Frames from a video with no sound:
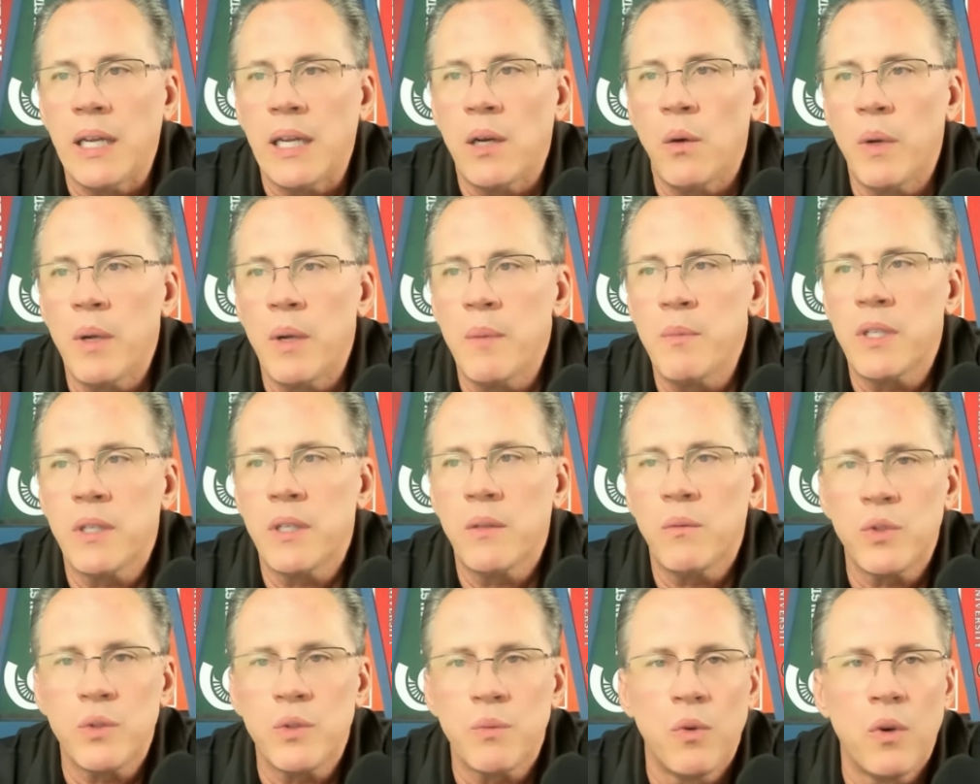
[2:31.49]
Now,
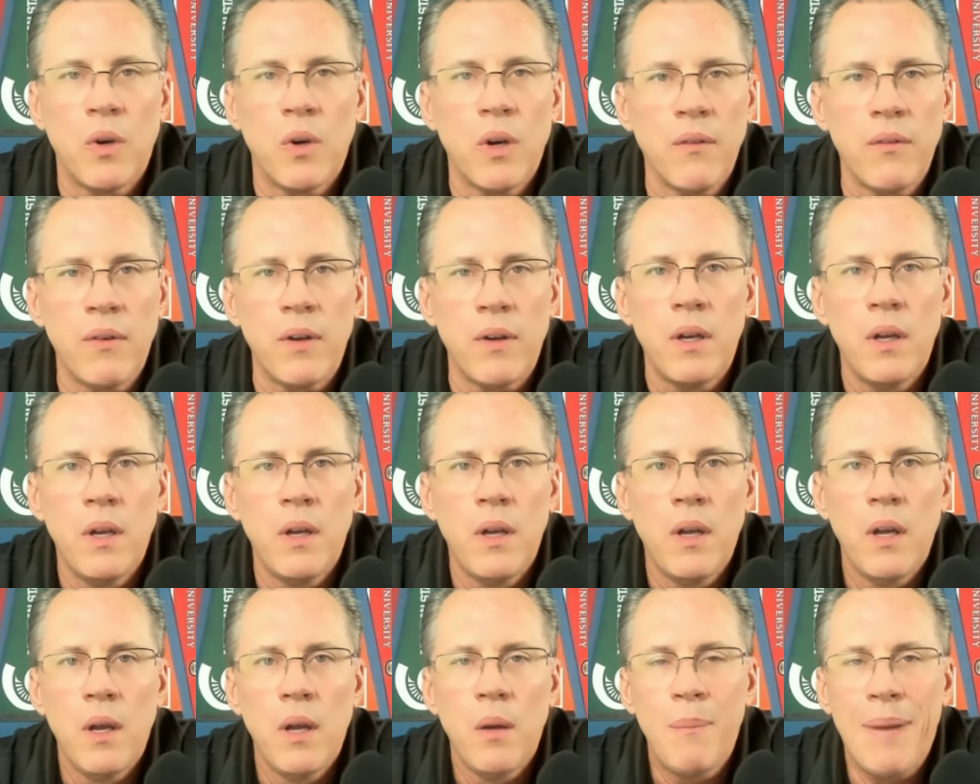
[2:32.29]
Wimsatt was more of a
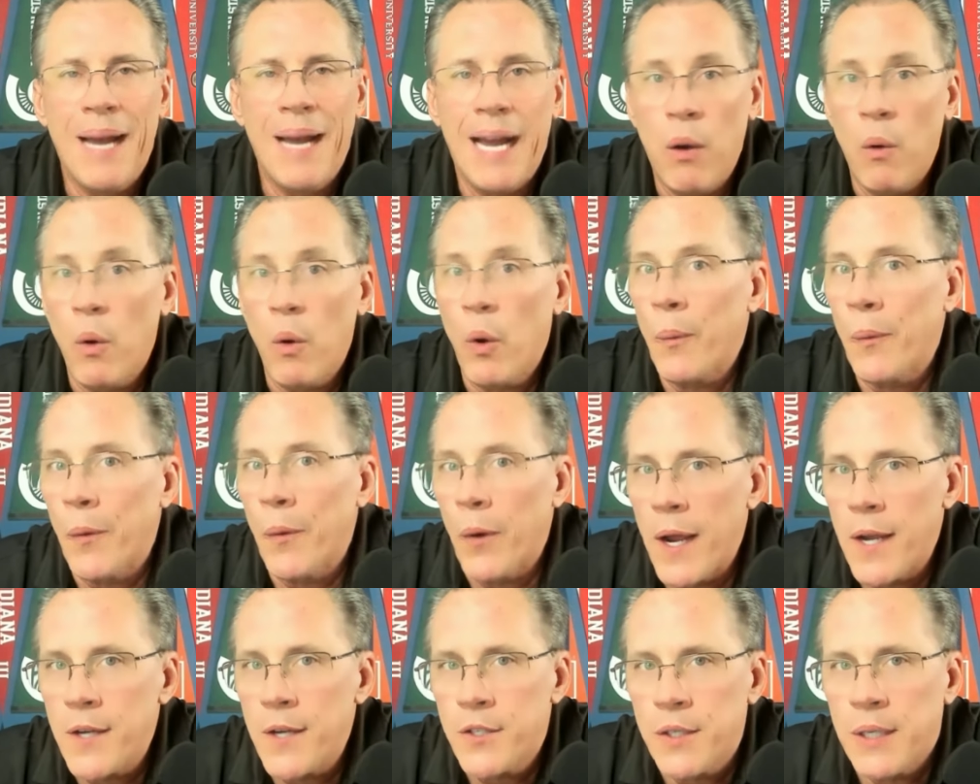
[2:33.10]
power
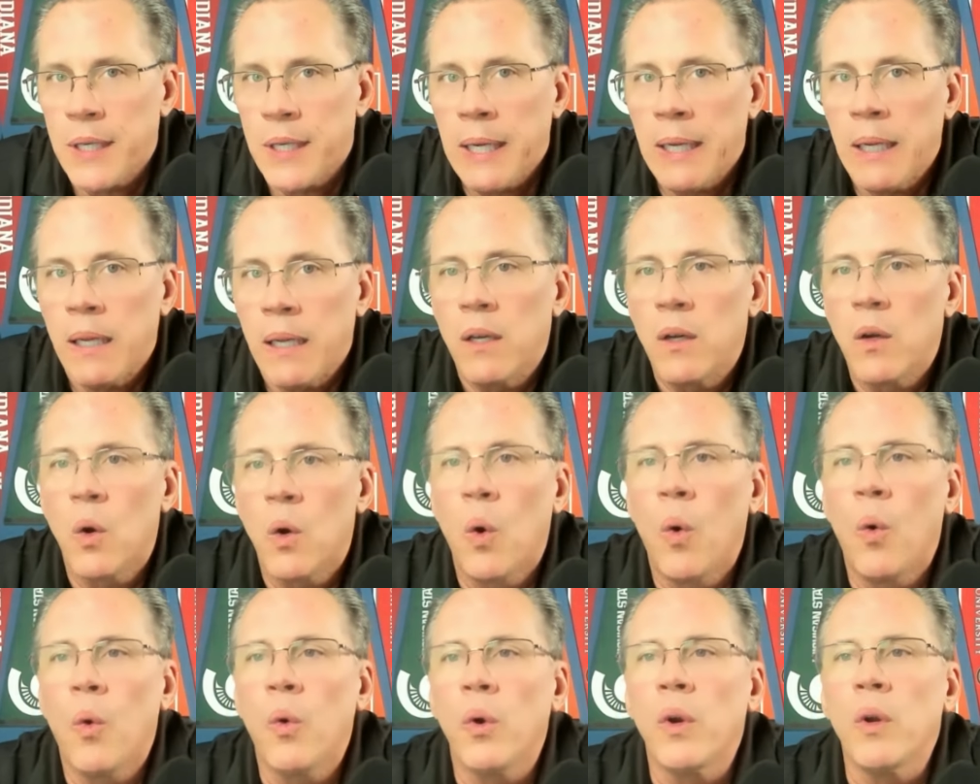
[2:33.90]
rushing
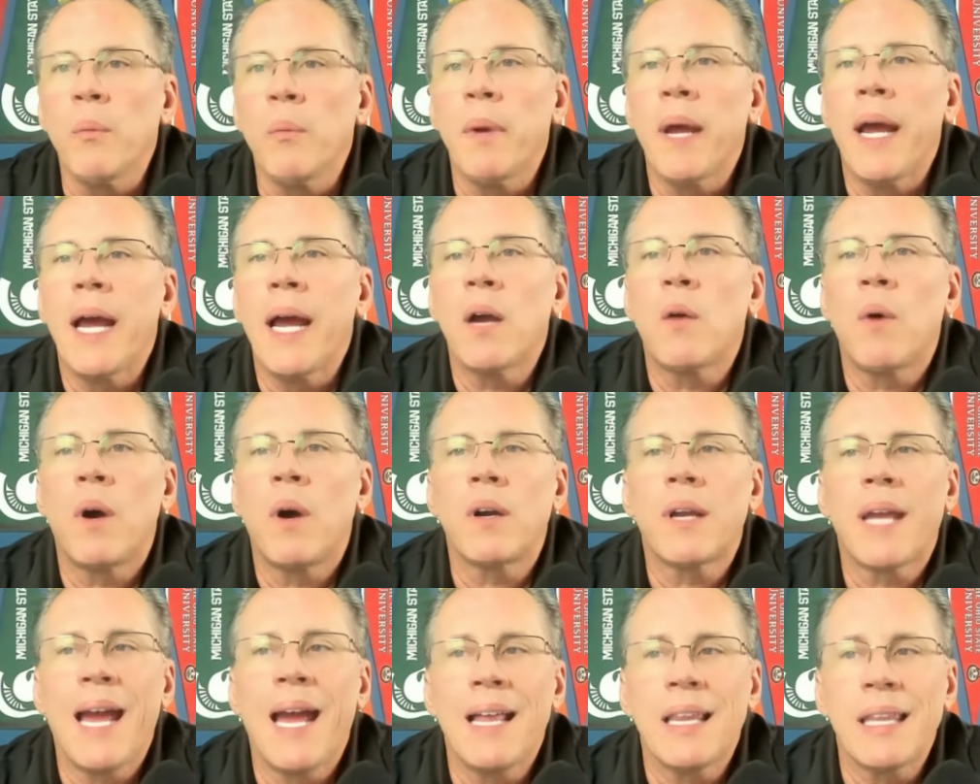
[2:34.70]
quarterback,
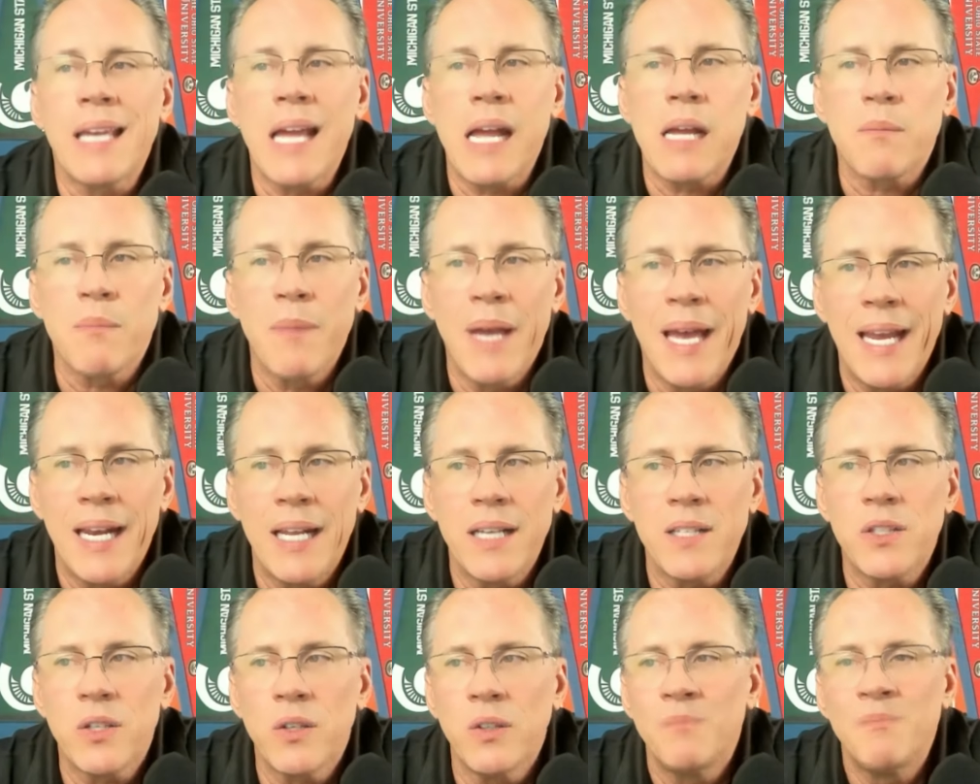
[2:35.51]
while
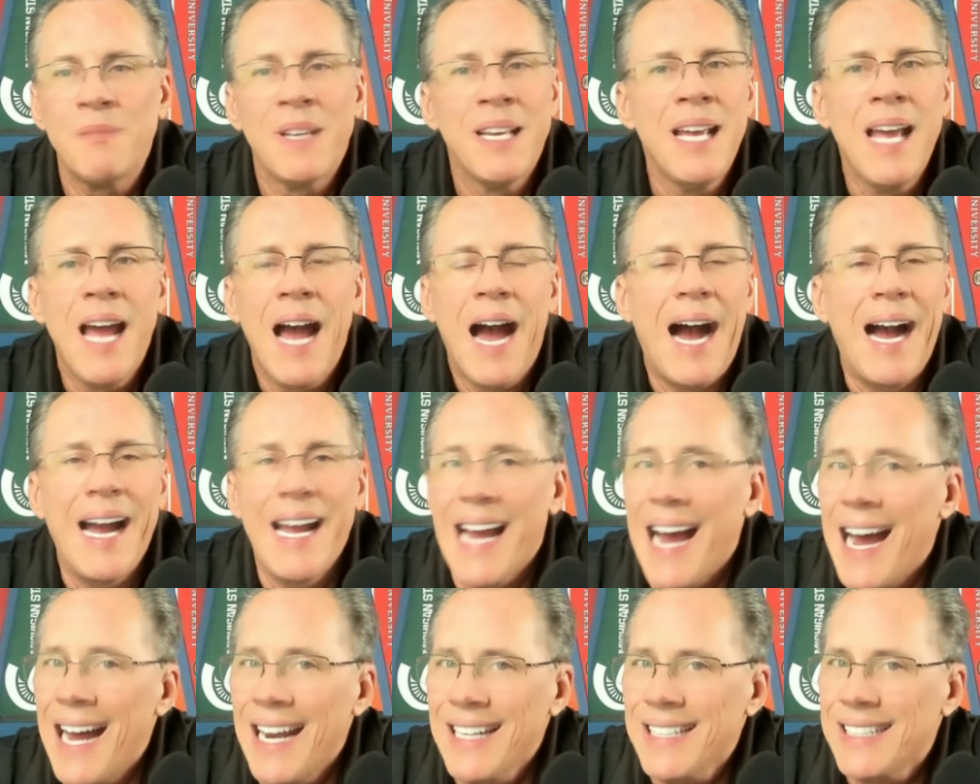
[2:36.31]
Kaliakmanis, who
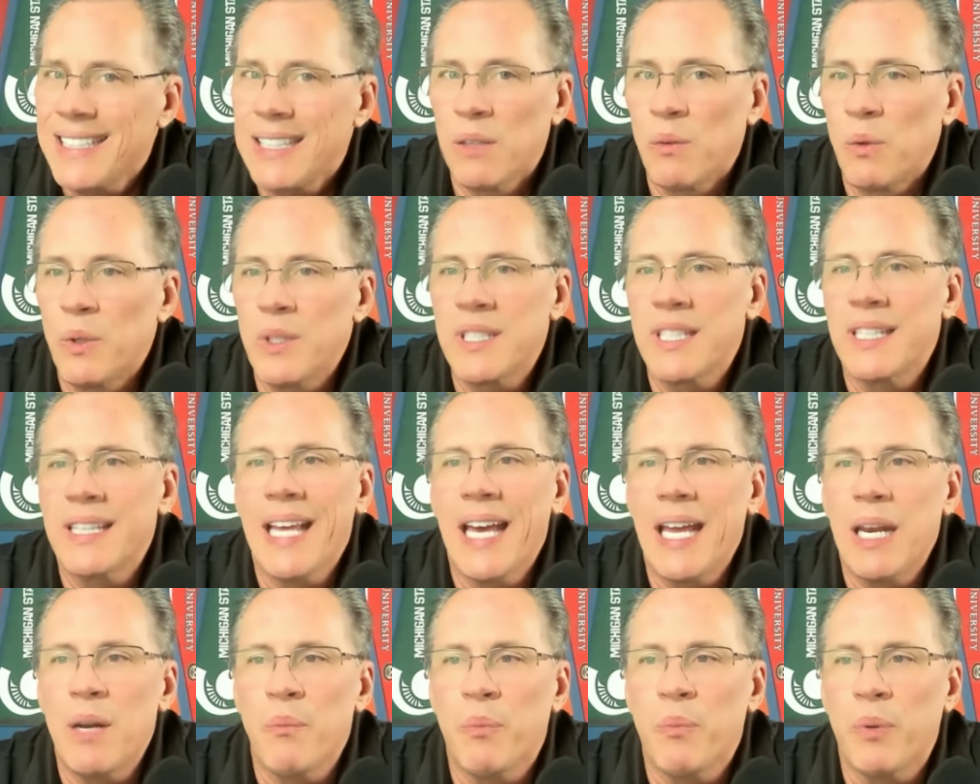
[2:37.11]
I honestly wasn't
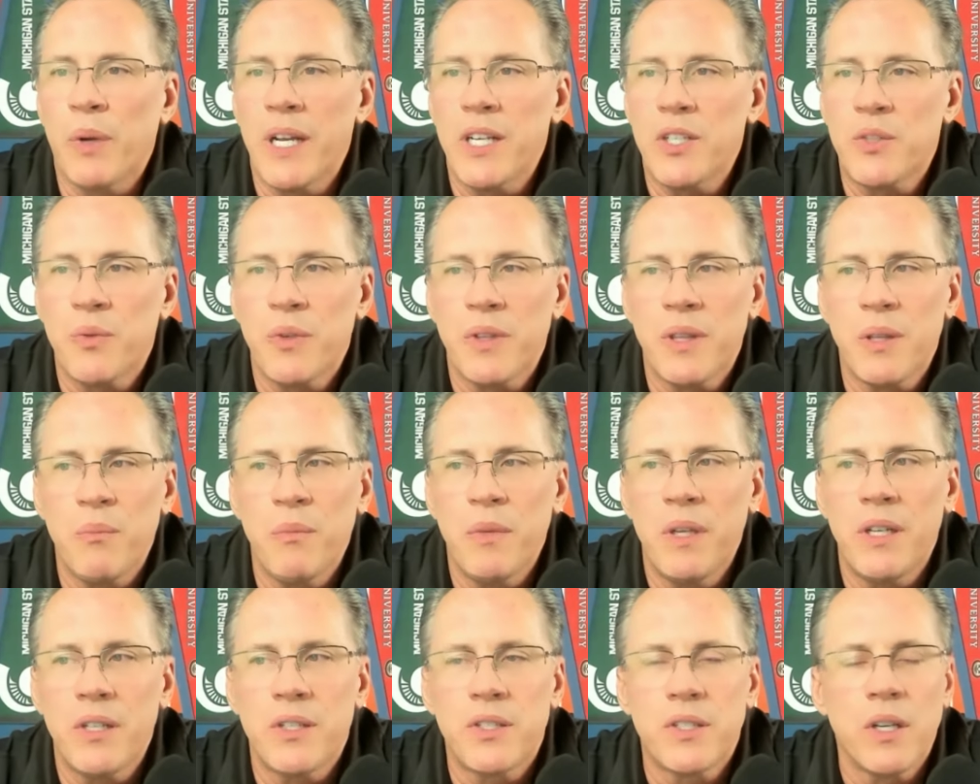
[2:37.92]
that impressed with at
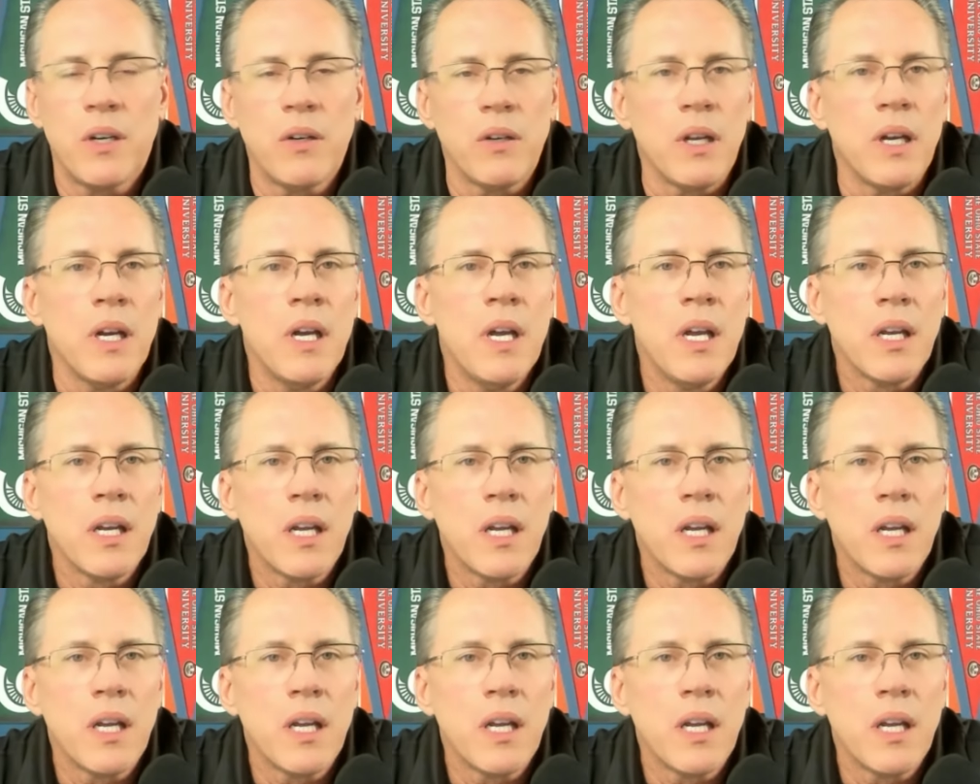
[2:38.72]
Minnesota,